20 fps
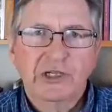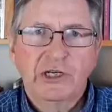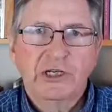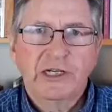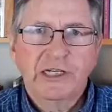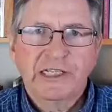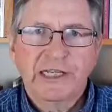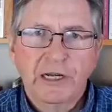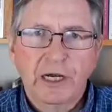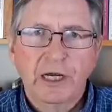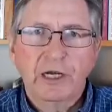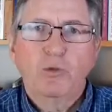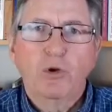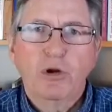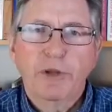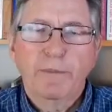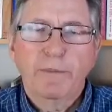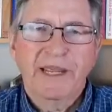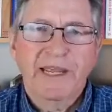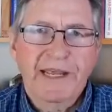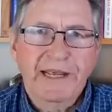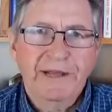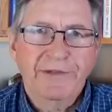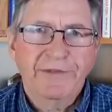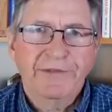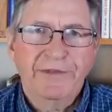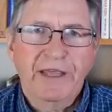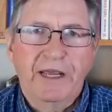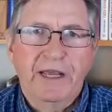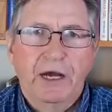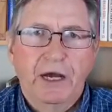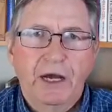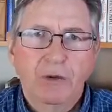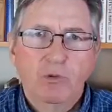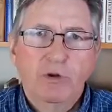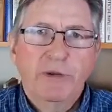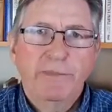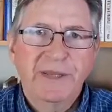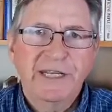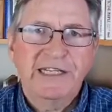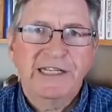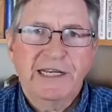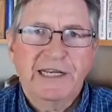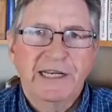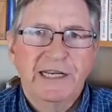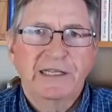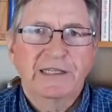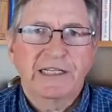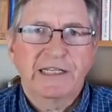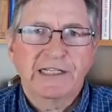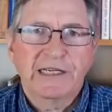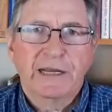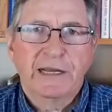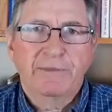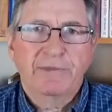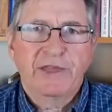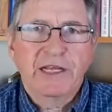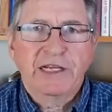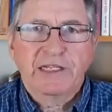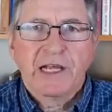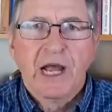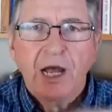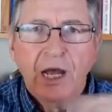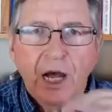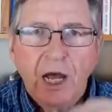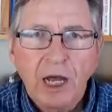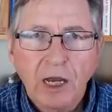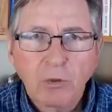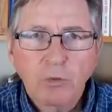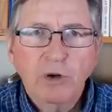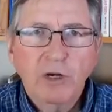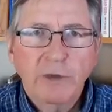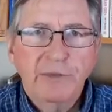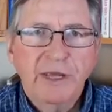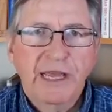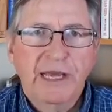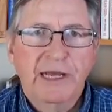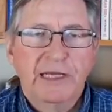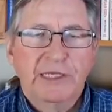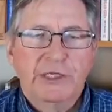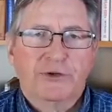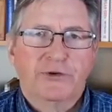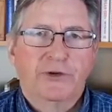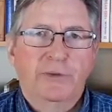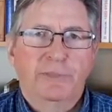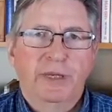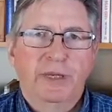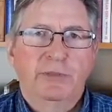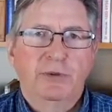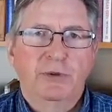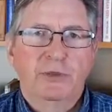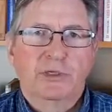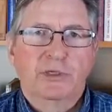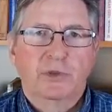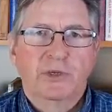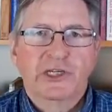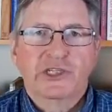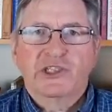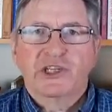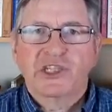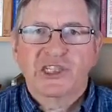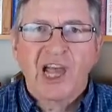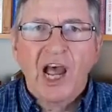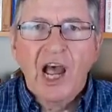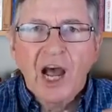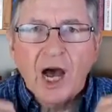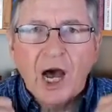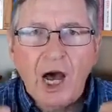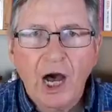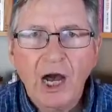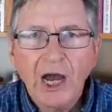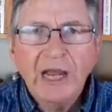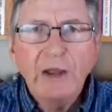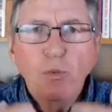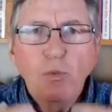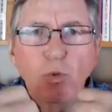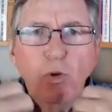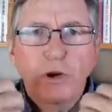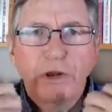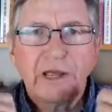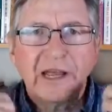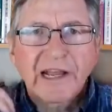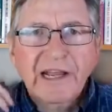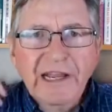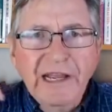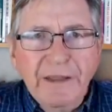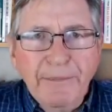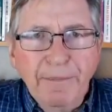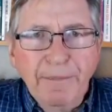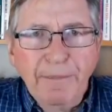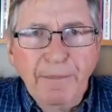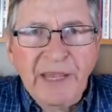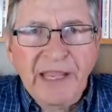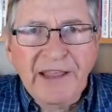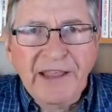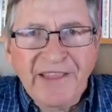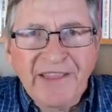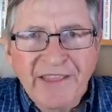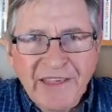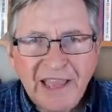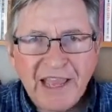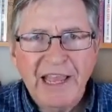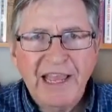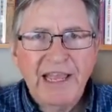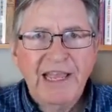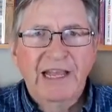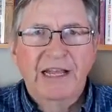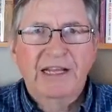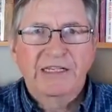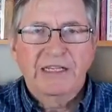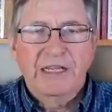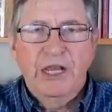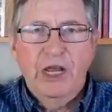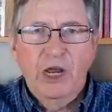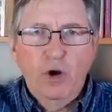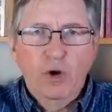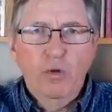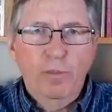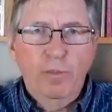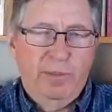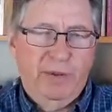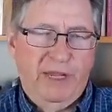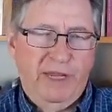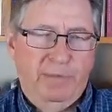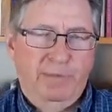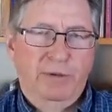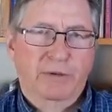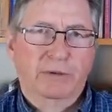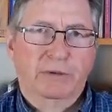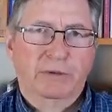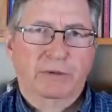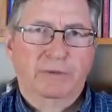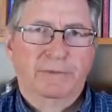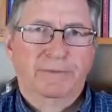and I said, I want to be out there. I want to be saying the same things. I want to be answering people's questions. I want to be there to help people.